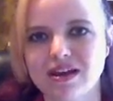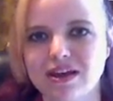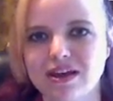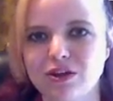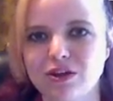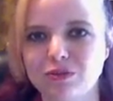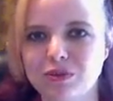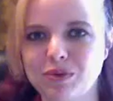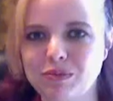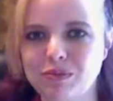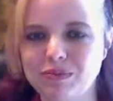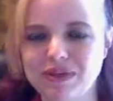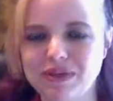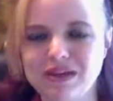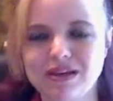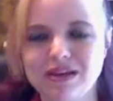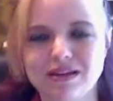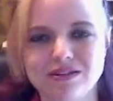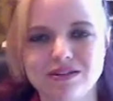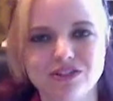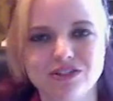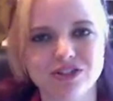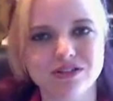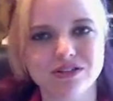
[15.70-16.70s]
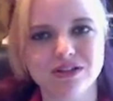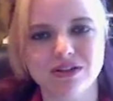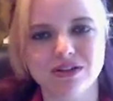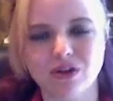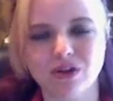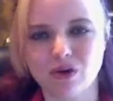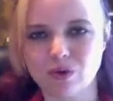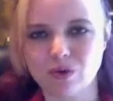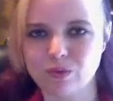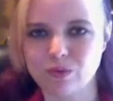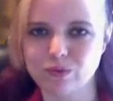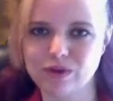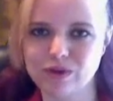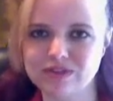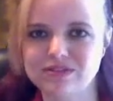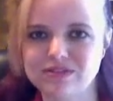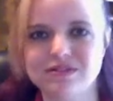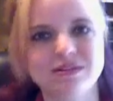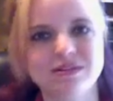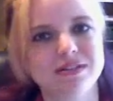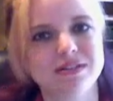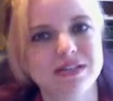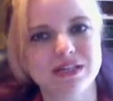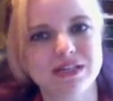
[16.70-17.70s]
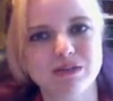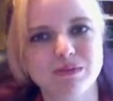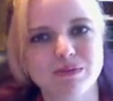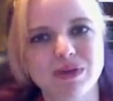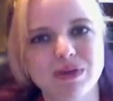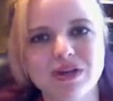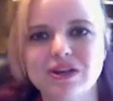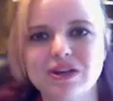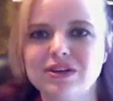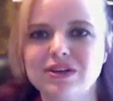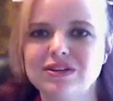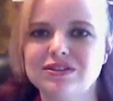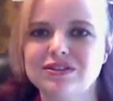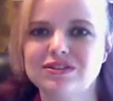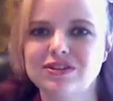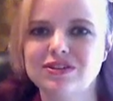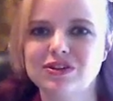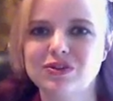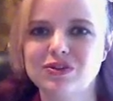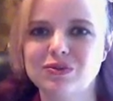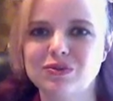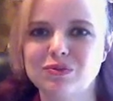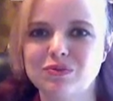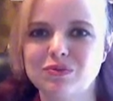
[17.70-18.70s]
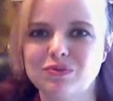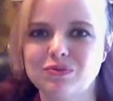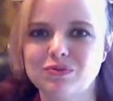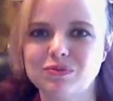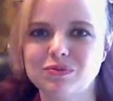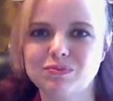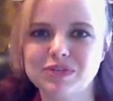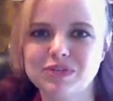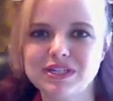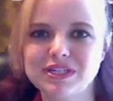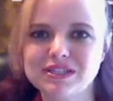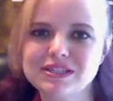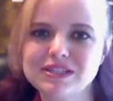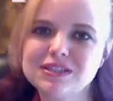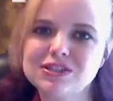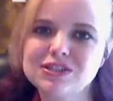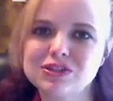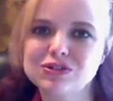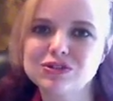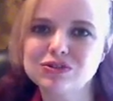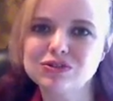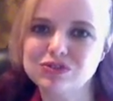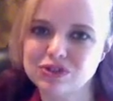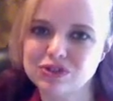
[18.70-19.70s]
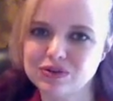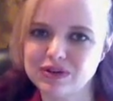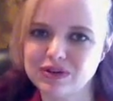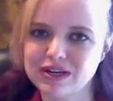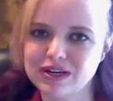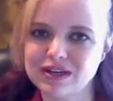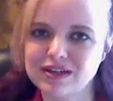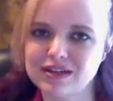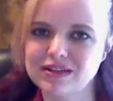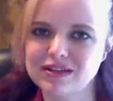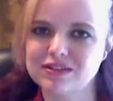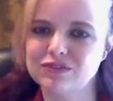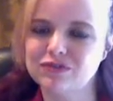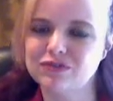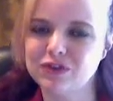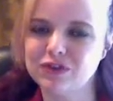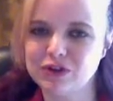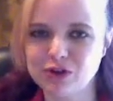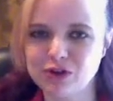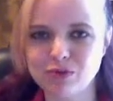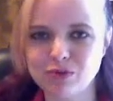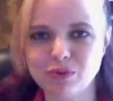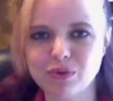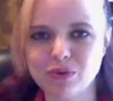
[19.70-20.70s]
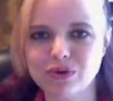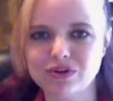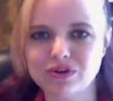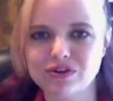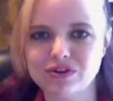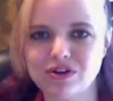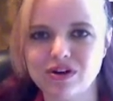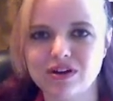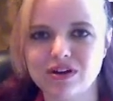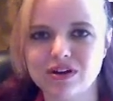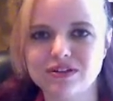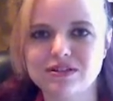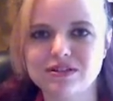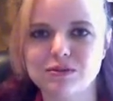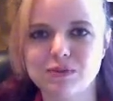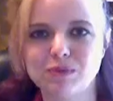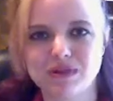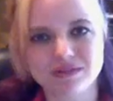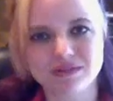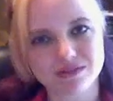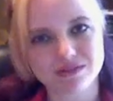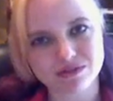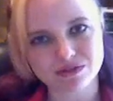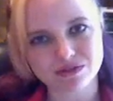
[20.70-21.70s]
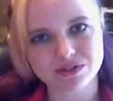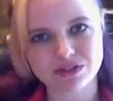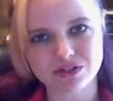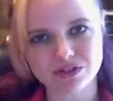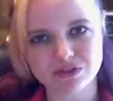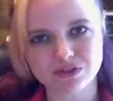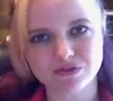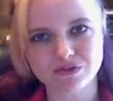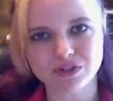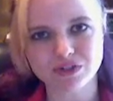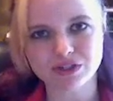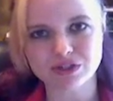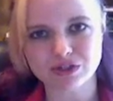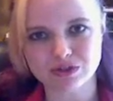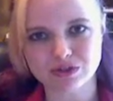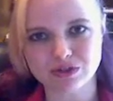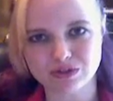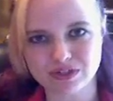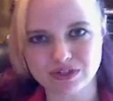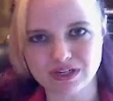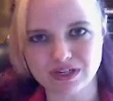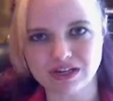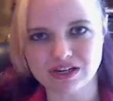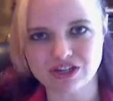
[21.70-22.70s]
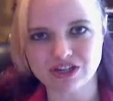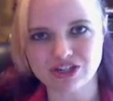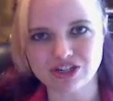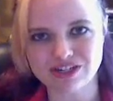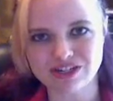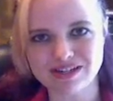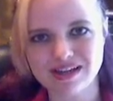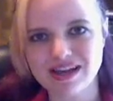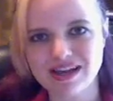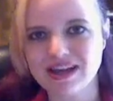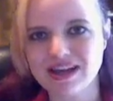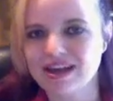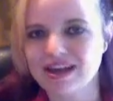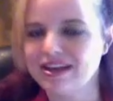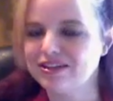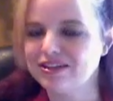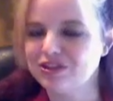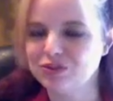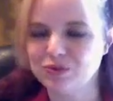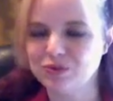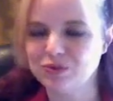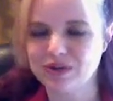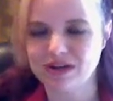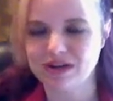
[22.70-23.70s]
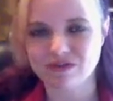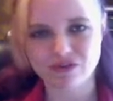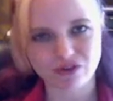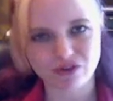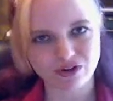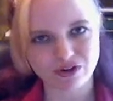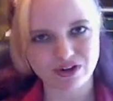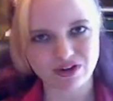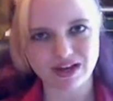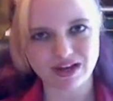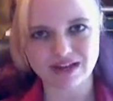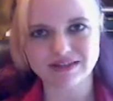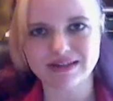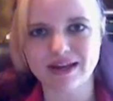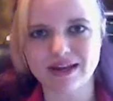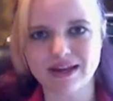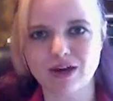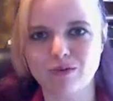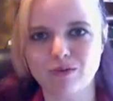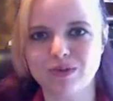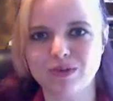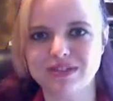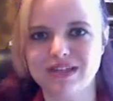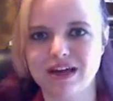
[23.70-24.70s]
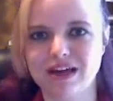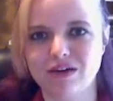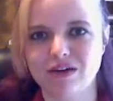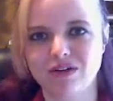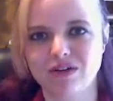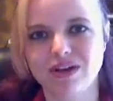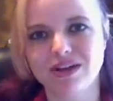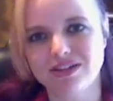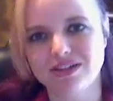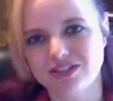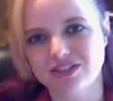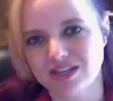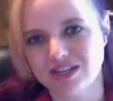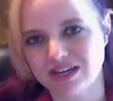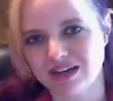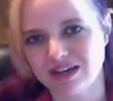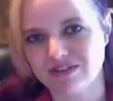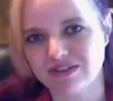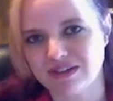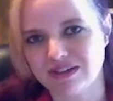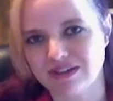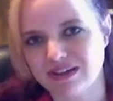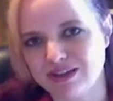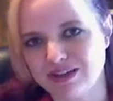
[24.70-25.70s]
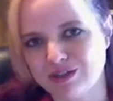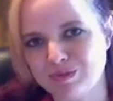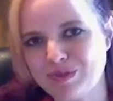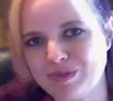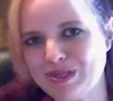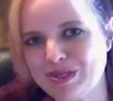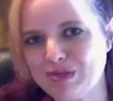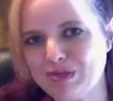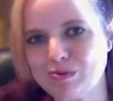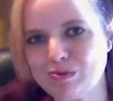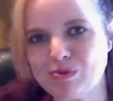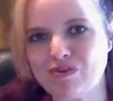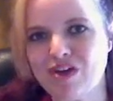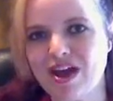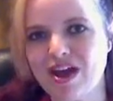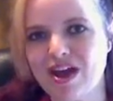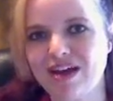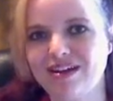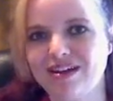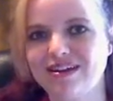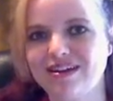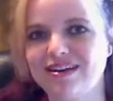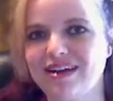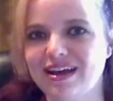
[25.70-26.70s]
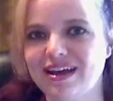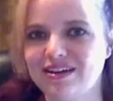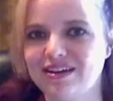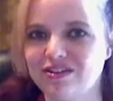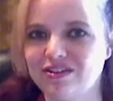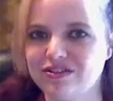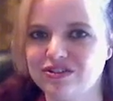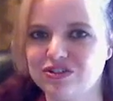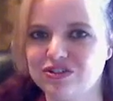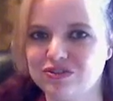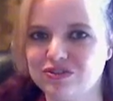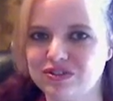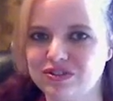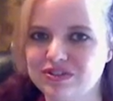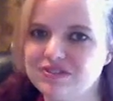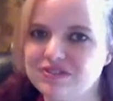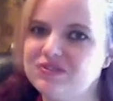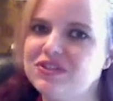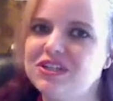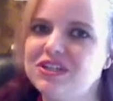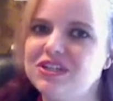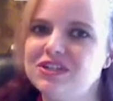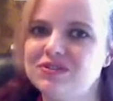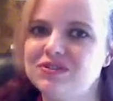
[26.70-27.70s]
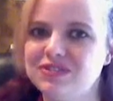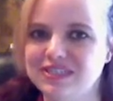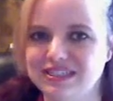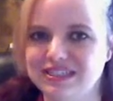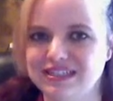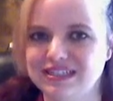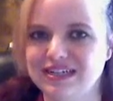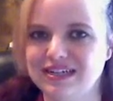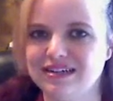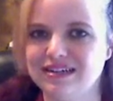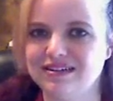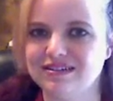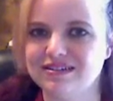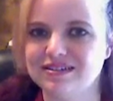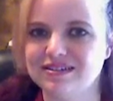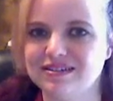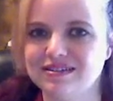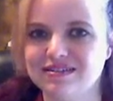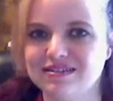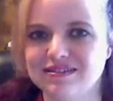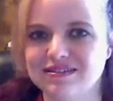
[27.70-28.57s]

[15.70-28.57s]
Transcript: It'll be me and Jill and the whole rest of the team. So please consider donating. It's a very important cause, the Muscular Dystrophy Association, and do whatever you can to help us out. Check out the links being provided and also in the video details.